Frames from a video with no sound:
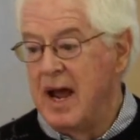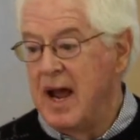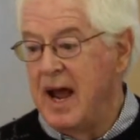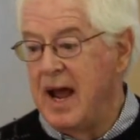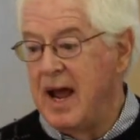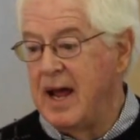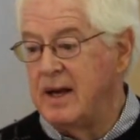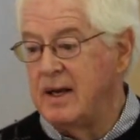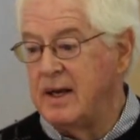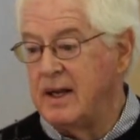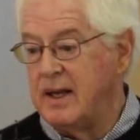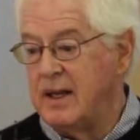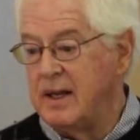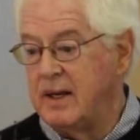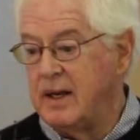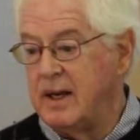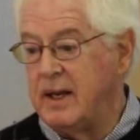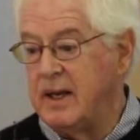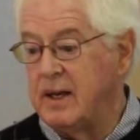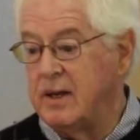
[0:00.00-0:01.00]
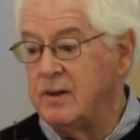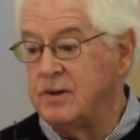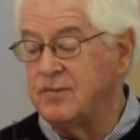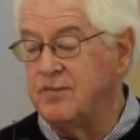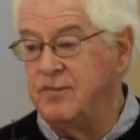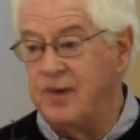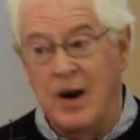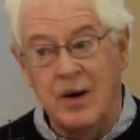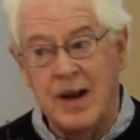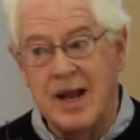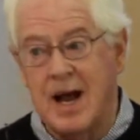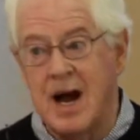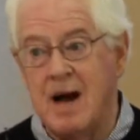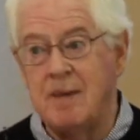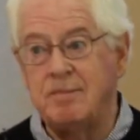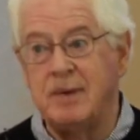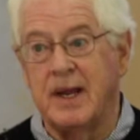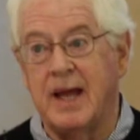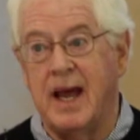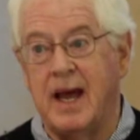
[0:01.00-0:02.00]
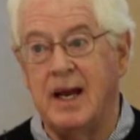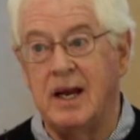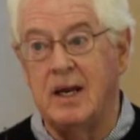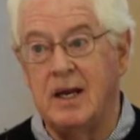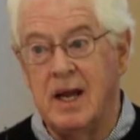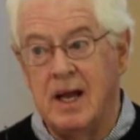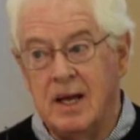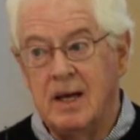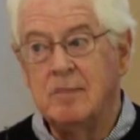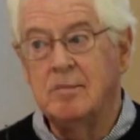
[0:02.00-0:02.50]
And it is very complicated,